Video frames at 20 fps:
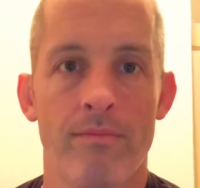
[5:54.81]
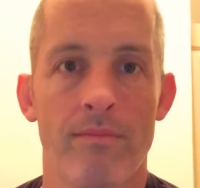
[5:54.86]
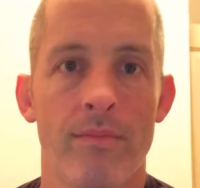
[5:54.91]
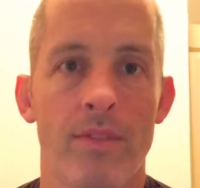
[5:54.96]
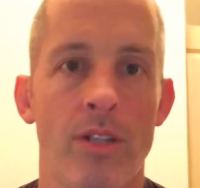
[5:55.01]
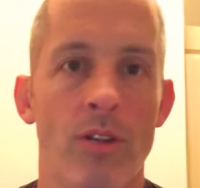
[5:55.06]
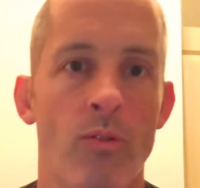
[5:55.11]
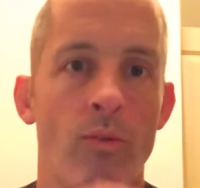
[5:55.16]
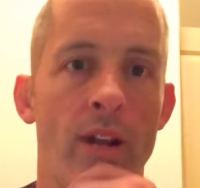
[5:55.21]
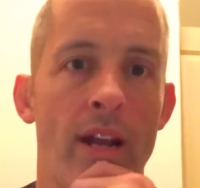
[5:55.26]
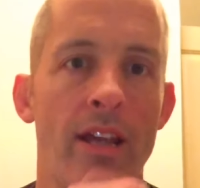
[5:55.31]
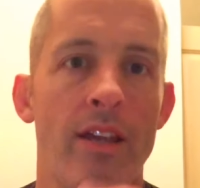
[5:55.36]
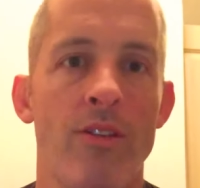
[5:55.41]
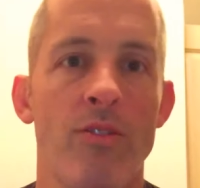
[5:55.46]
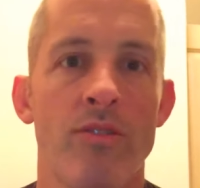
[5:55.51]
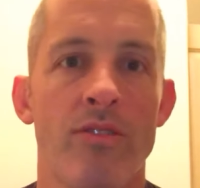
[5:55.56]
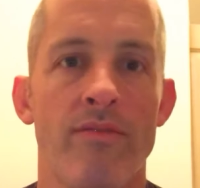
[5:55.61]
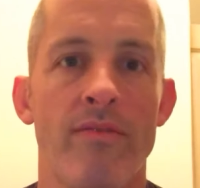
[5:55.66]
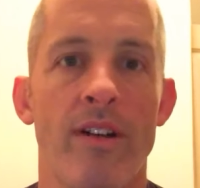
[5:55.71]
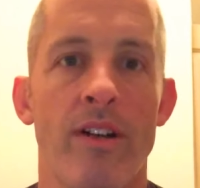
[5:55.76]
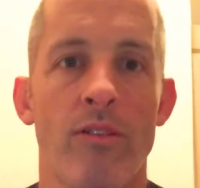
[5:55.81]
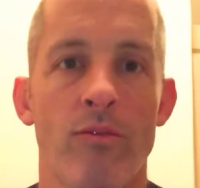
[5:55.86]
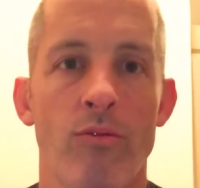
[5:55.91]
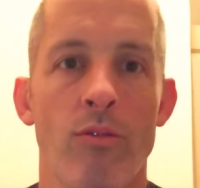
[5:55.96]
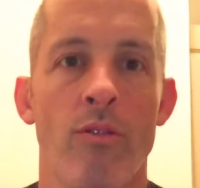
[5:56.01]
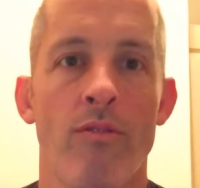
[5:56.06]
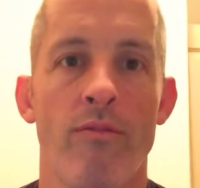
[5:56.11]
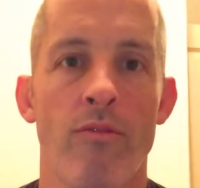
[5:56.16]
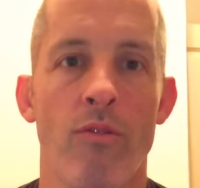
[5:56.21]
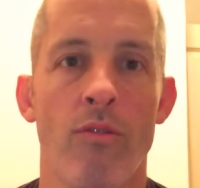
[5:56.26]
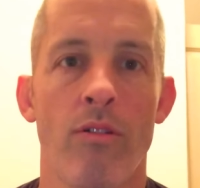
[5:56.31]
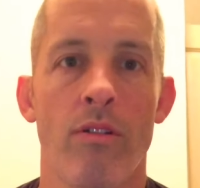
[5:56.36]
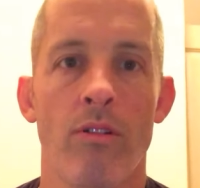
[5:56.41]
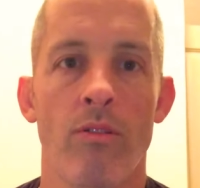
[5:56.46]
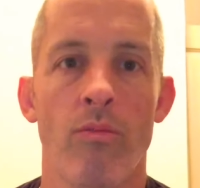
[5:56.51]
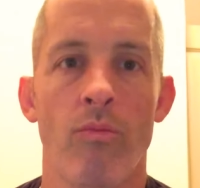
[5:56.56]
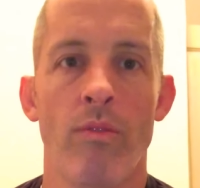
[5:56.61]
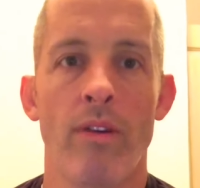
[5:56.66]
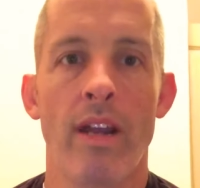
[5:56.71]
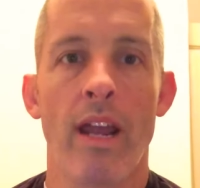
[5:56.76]
You know what I used Velcro for
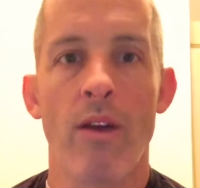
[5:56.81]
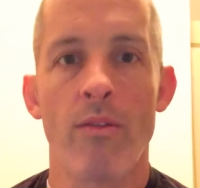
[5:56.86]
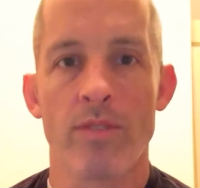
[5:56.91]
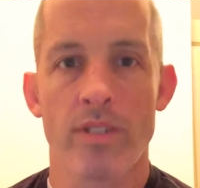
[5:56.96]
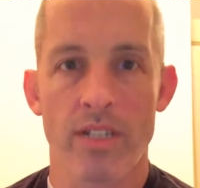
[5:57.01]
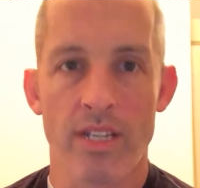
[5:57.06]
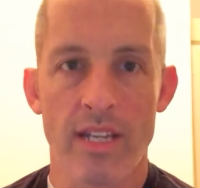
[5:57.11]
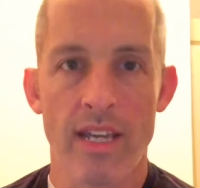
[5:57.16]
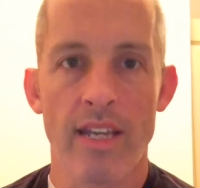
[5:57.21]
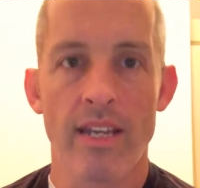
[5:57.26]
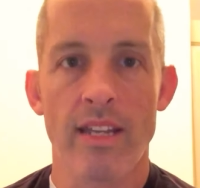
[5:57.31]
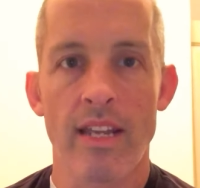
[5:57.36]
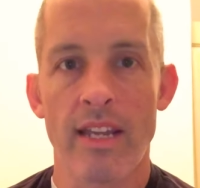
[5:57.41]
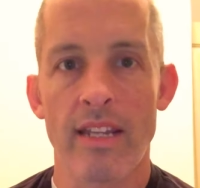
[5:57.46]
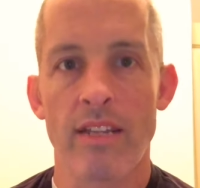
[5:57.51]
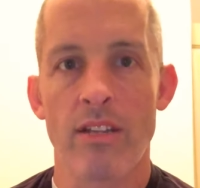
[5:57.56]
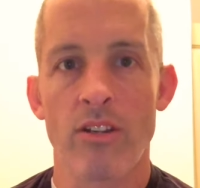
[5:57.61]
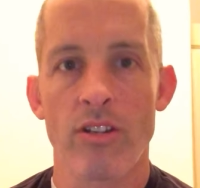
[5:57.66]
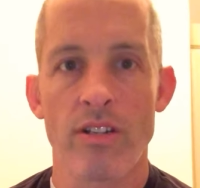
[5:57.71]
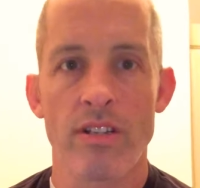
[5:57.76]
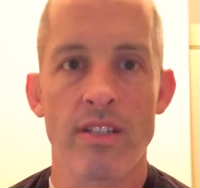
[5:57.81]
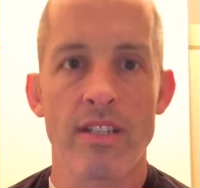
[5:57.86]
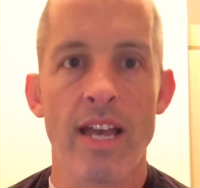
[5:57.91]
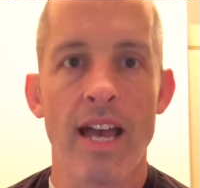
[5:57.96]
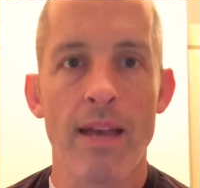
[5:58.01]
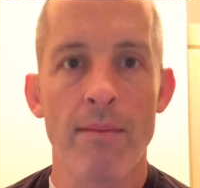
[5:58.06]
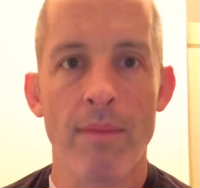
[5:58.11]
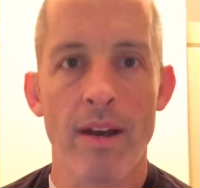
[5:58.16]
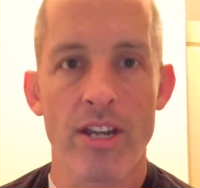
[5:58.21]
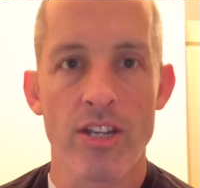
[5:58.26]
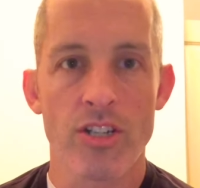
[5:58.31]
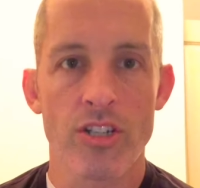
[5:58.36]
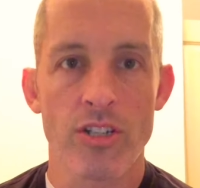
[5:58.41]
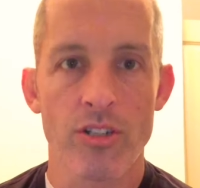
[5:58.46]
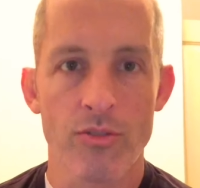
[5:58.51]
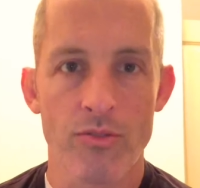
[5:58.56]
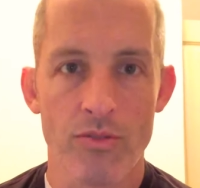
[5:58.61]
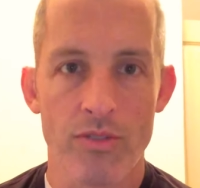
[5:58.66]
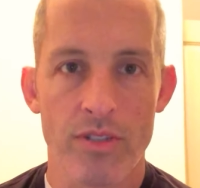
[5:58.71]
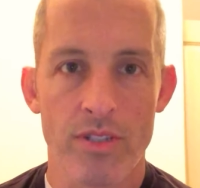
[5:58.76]
when I was a kid and I couldn't tie my
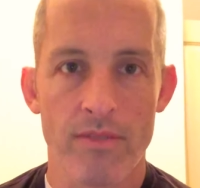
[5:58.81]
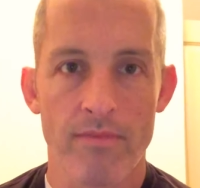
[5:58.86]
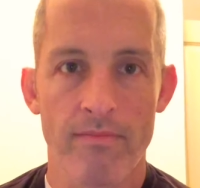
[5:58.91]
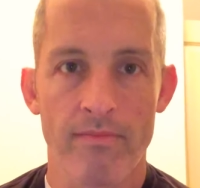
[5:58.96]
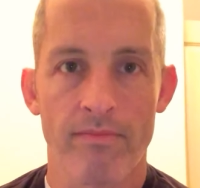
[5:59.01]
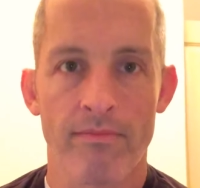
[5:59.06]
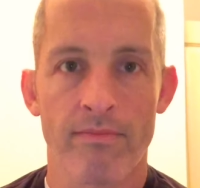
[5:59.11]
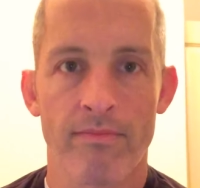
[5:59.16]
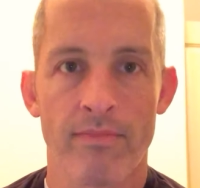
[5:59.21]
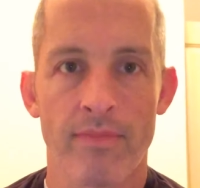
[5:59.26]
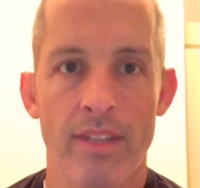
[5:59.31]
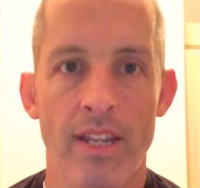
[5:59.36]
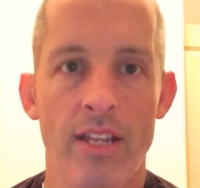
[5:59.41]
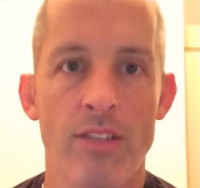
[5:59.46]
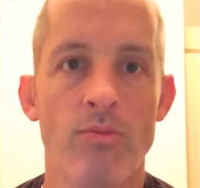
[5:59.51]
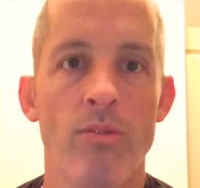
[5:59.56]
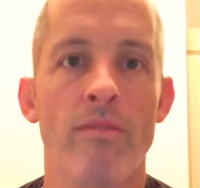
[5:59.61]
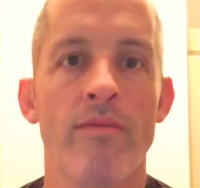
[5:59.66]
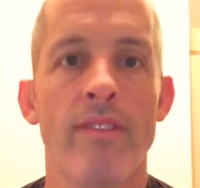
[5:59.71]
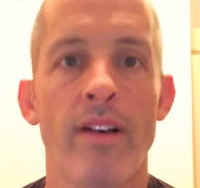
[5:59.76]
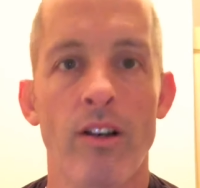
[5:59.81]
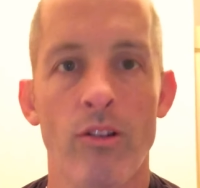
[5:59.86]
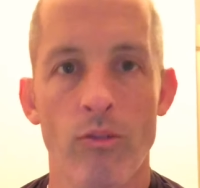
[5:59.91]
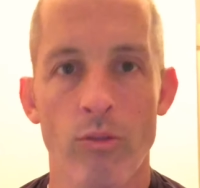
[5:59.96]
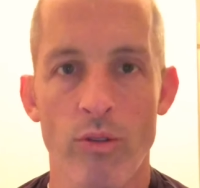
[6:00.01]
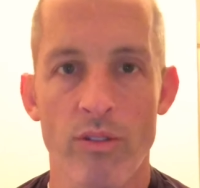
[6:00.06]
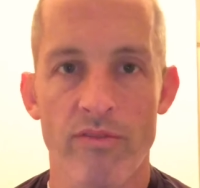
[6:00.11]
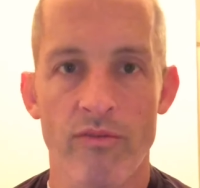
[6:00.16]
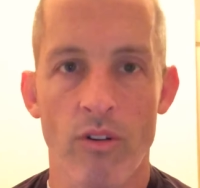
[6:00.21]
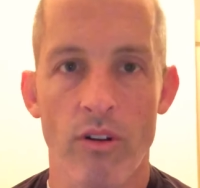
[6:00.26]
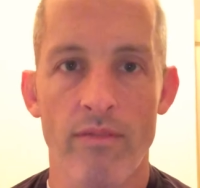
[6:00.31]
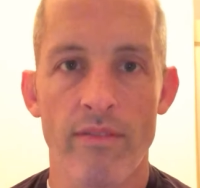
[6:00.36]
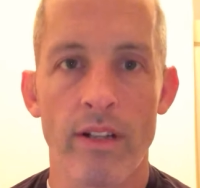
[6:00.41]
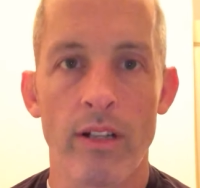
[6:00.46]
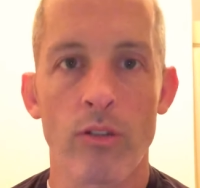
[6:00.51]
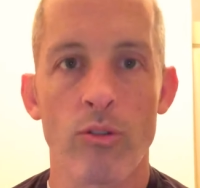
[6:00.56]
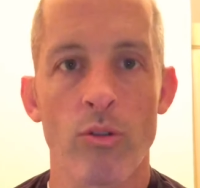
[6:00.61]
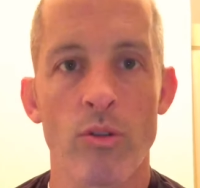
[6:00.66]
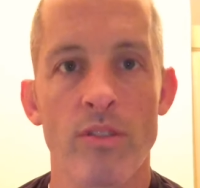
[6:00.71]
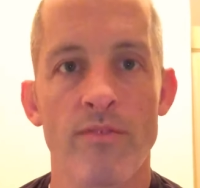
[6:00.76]
shoes? That's what Velcro is for.
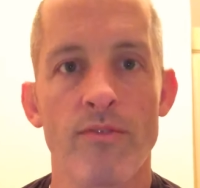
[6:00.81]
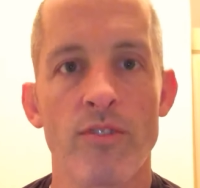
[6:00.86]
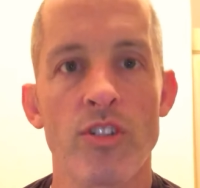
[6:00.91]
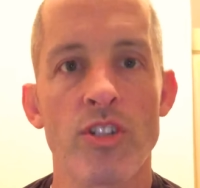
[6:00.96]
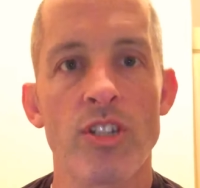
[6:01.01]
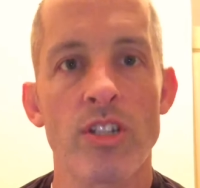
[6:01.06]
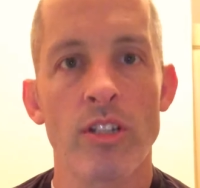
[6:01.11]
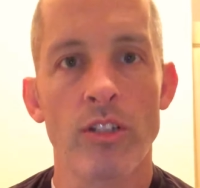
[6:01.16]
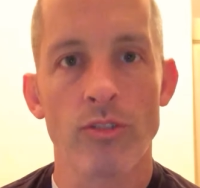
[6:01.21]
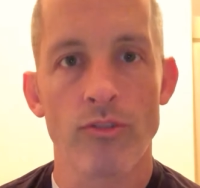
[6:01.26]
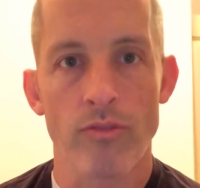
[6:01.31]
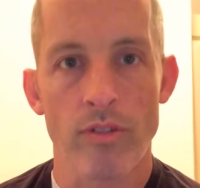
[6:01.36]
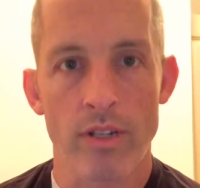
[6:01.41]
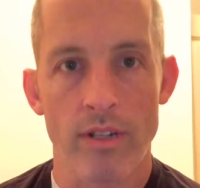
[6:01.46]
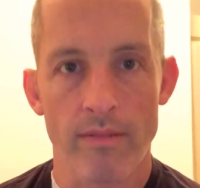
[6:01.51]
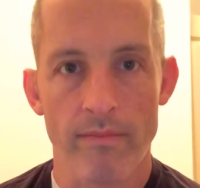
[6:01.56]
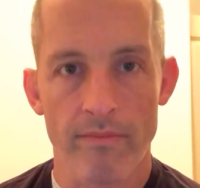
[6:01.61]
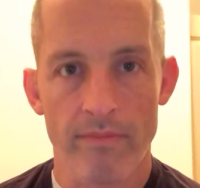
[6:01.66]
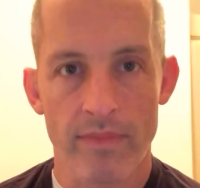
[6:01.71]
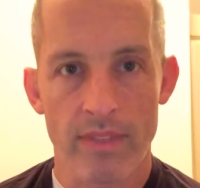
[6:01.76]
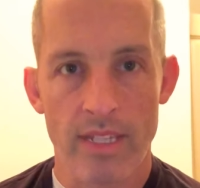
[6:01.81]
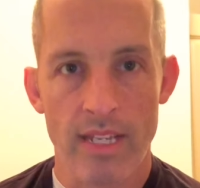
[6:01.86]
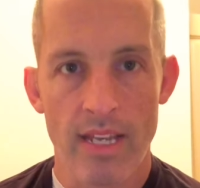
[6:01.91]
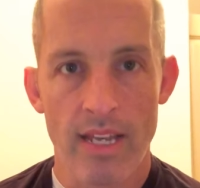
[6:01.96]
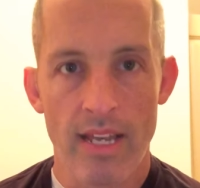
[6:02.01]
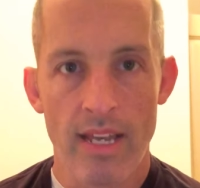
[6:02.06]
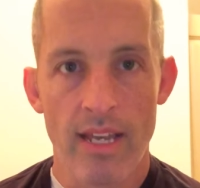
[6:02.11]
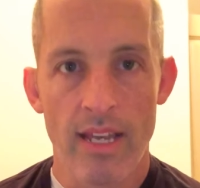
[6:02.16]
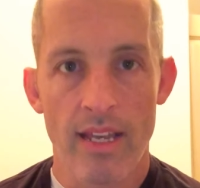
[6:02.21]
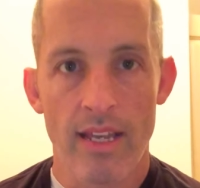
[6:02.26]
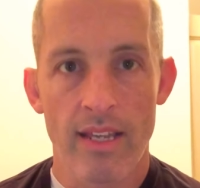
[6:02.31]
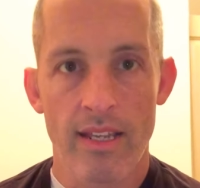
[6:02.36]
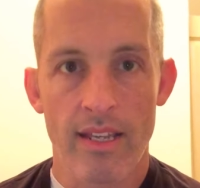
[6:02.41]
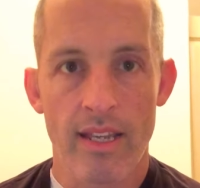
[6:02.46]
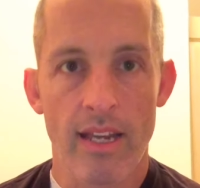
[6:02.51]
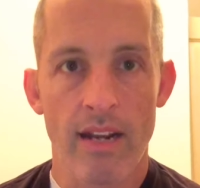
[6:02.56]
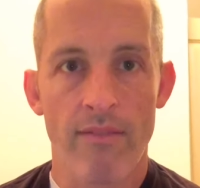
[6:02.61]
Velcro is for children. Get a